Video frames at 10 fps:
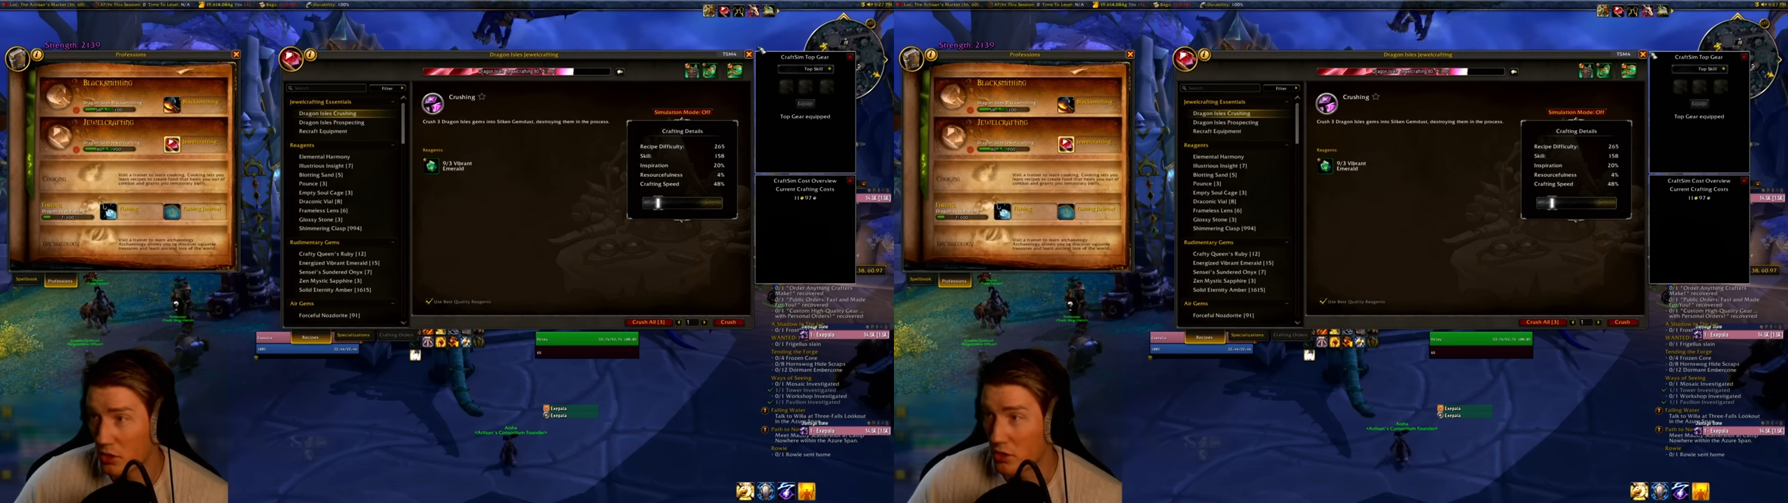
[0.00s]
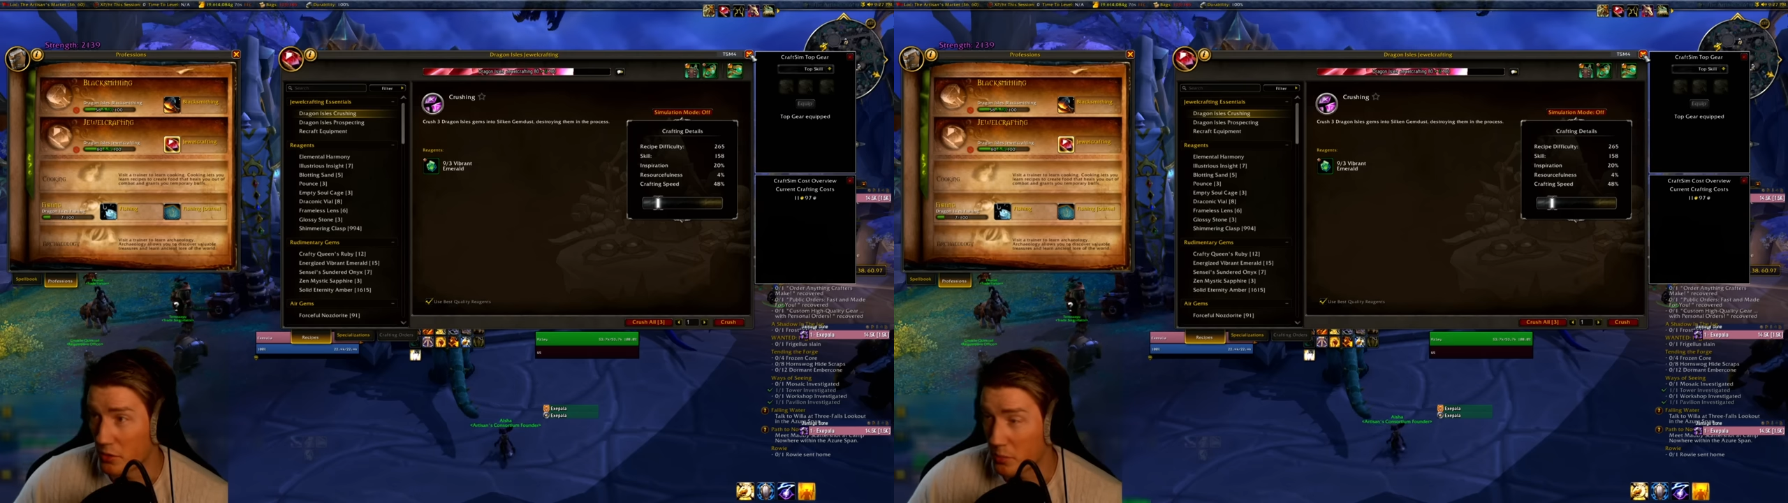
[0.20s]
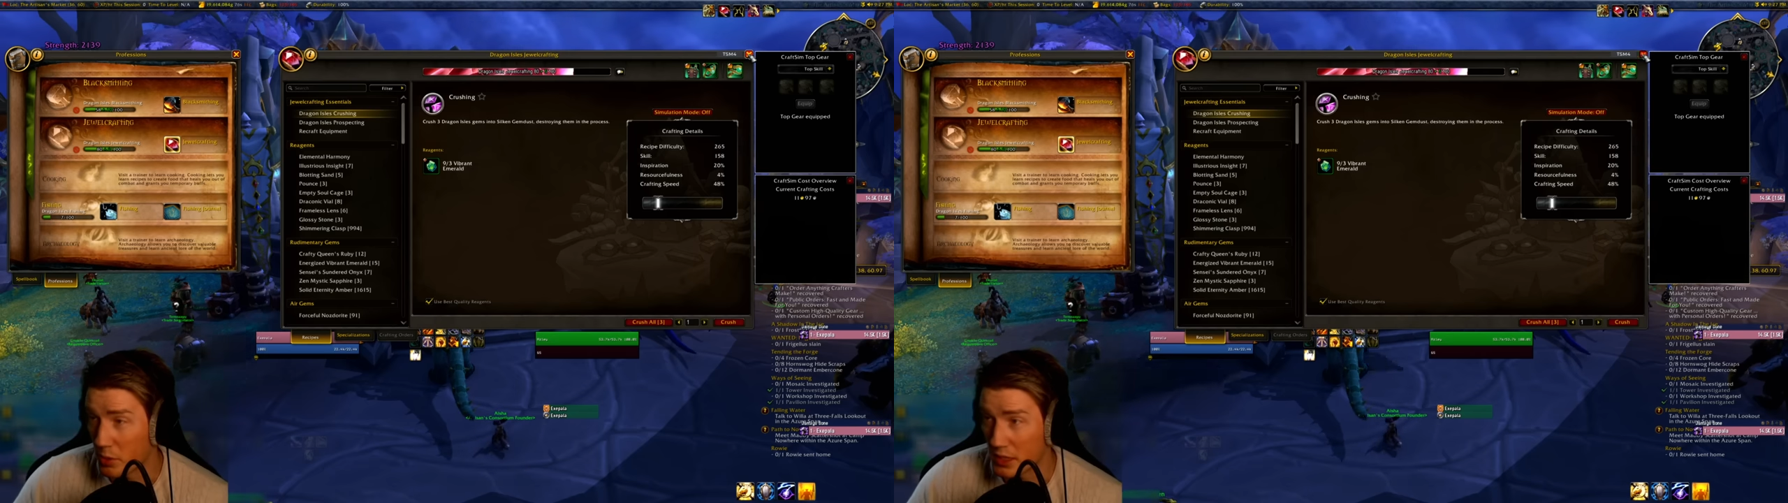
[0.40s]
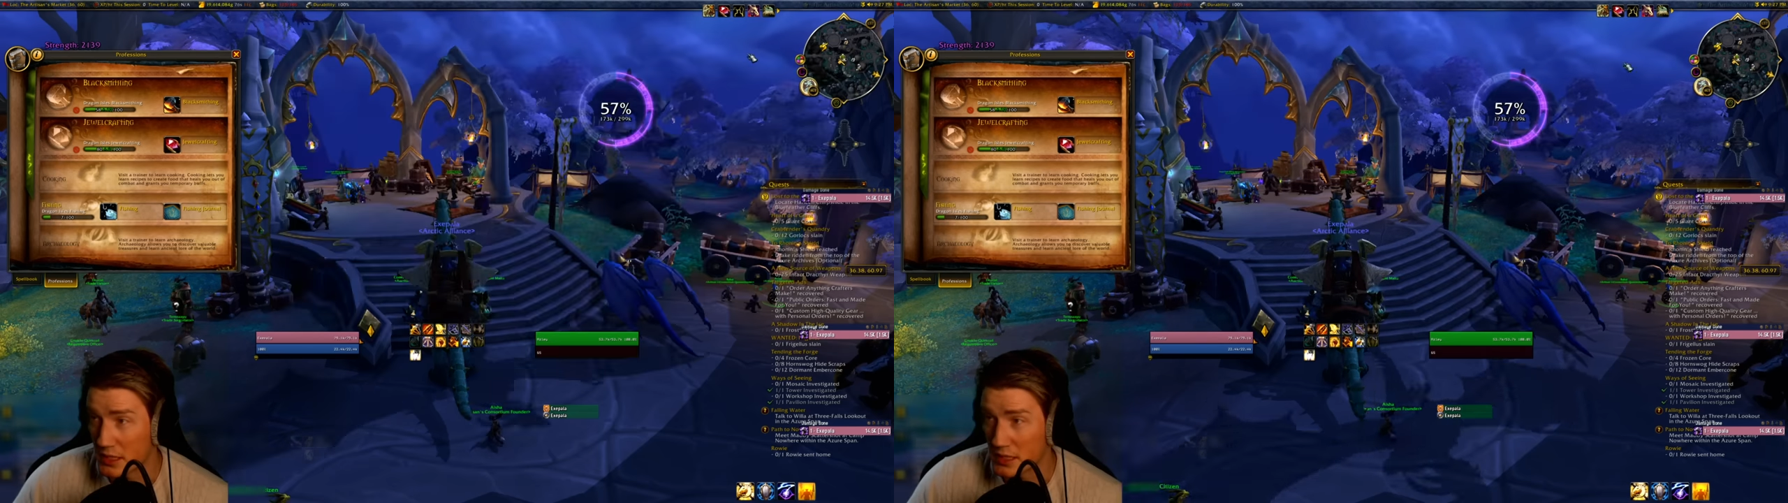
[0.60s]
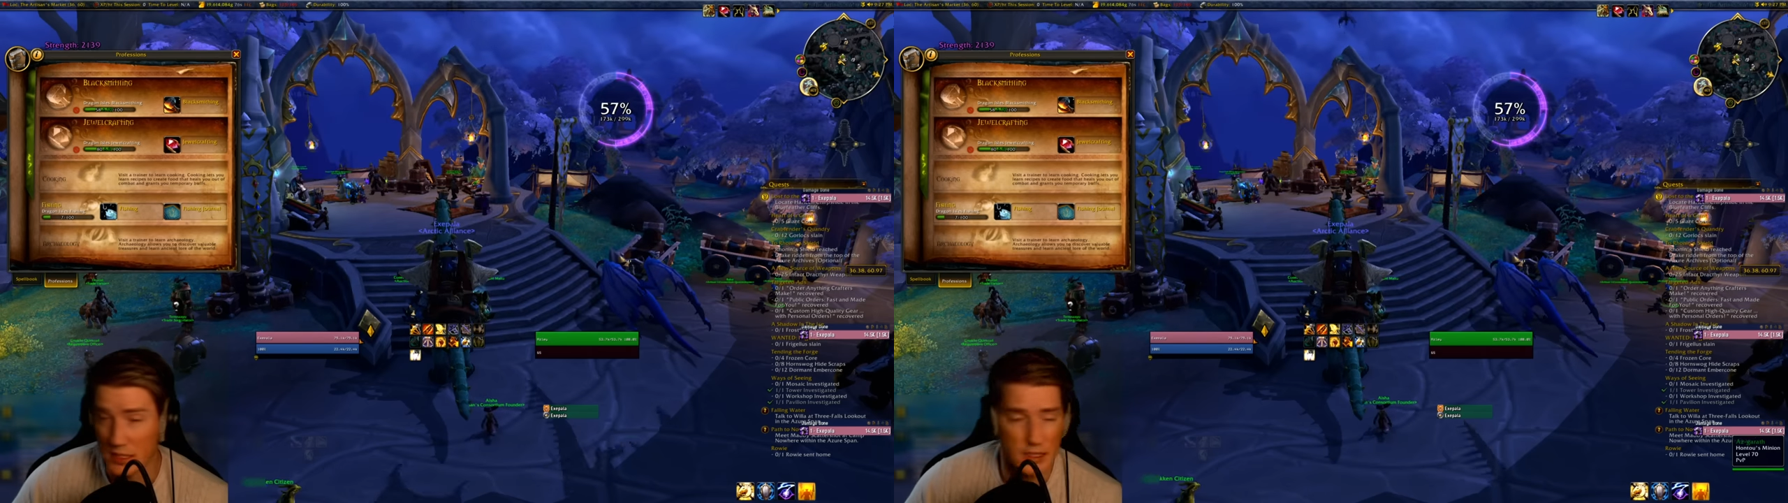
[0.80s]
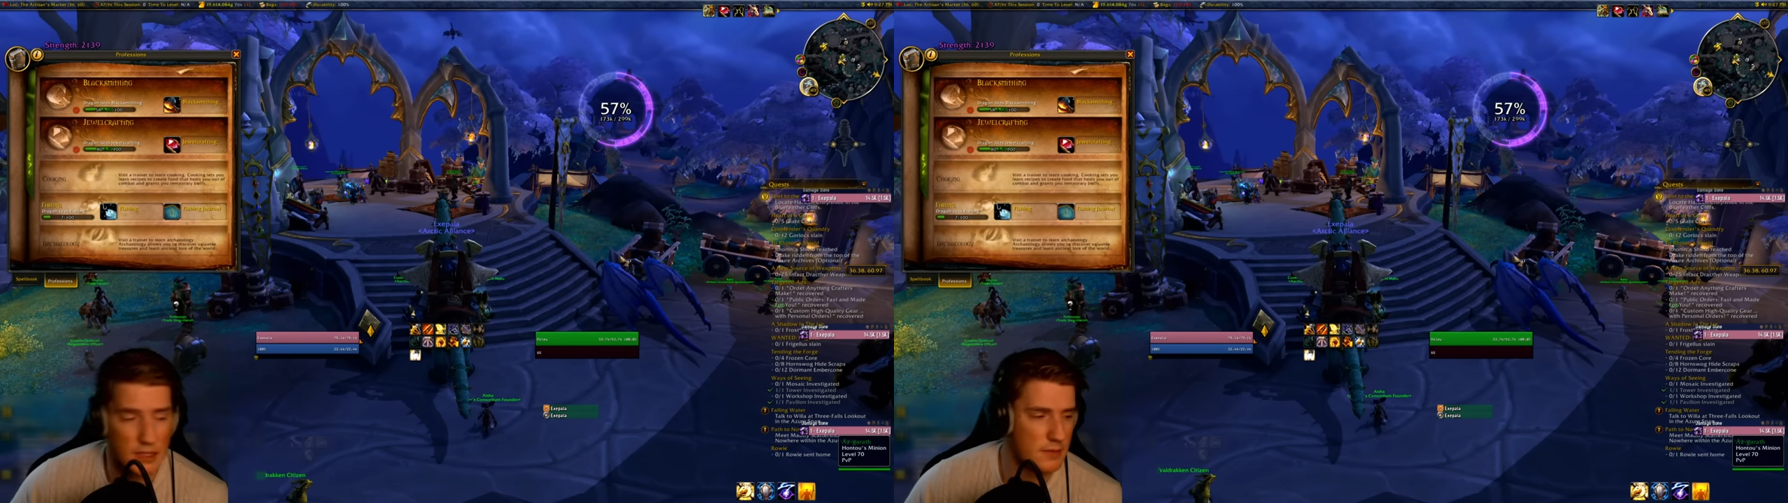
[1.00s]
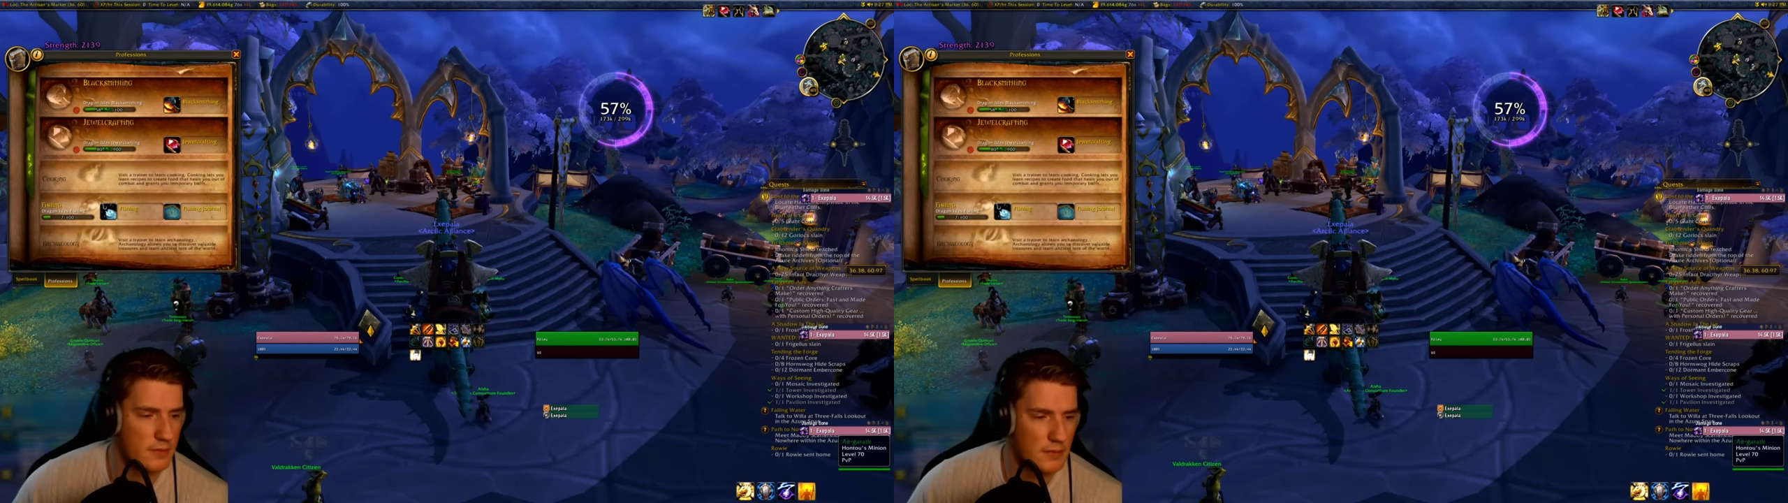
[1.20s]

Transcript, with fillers: current prices.